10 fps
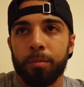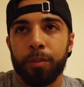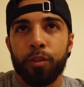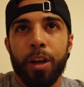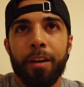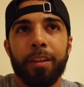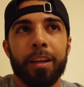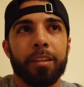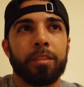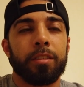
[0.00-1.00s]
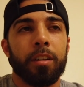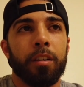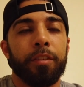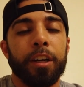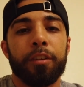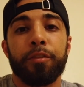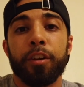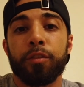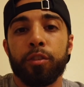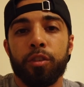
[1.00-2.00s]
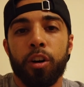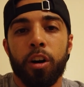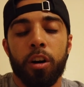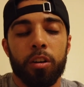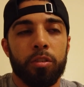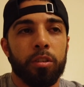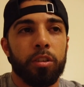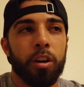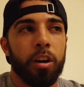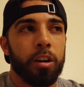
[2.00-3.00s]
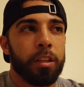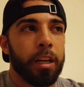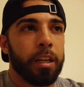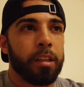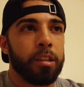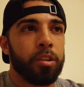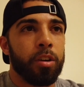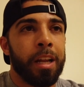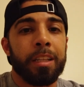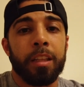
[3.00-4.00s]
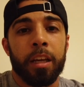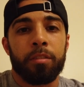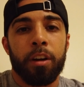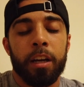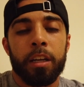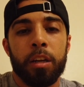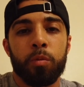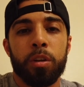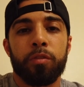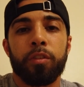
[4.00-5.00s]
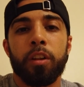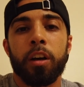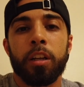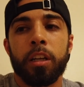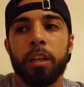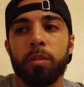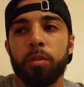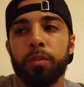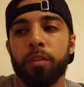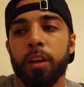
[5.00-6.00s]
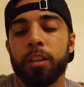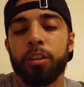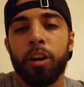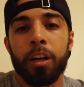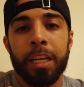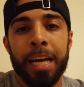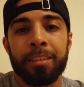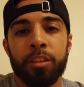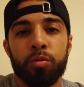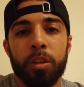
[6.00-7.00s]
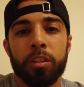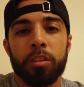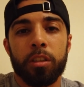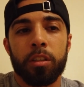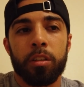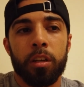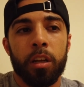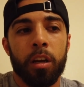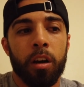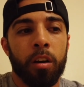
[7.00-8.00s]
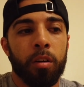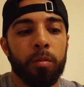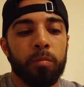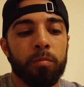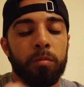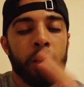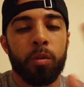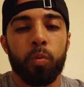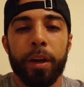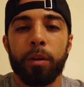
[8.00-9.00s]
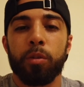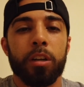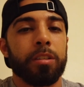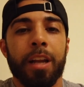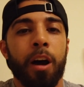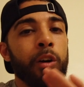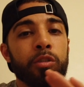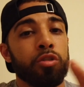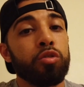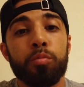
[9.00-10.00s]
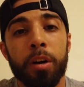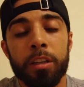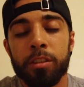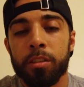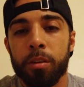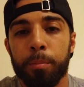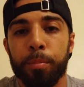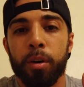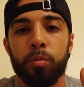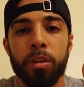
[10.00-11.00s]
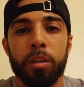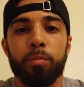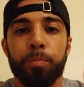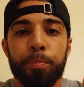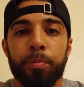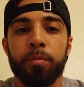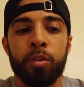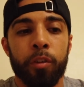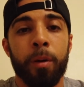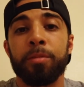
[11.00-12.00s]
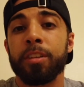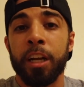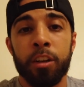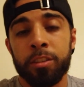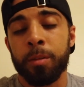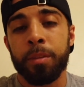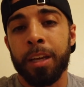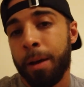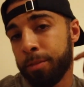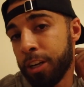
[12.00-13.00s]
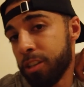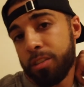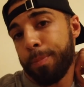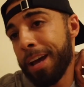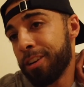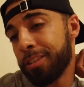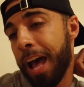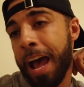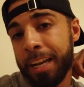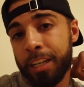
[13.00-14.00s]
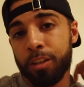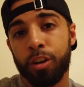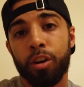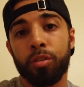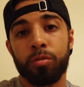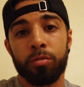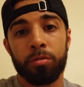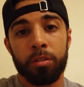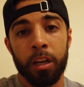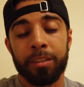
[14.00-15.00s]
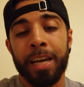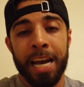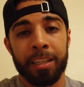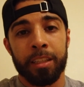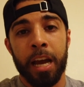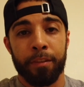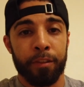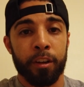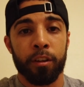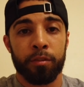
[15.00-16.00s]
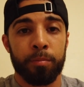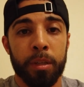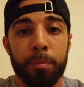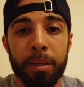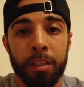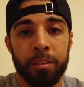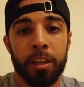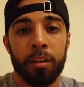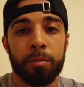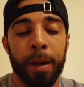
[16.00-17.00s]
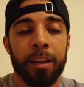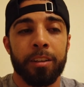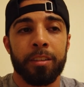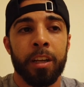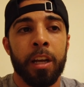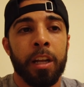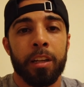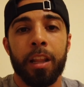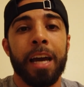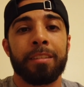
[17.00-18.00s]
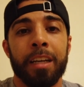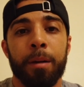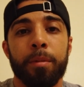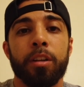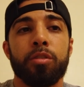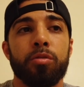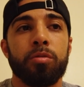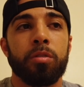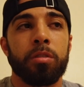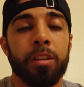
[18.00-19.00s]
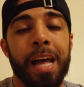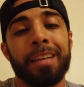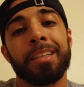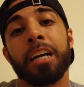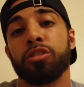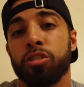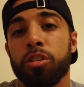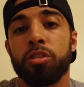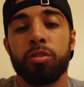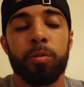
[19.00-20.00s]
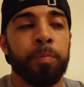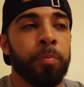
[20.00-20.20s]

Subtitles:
if you have like a very fearful dog, or a dog that, anything, right? We flood the dog in that situation in a way where it's not too much, but if I'm scared of something, I'm scared of spiders, I need to go attack that fear of me being scared of spiders. The last thing I should do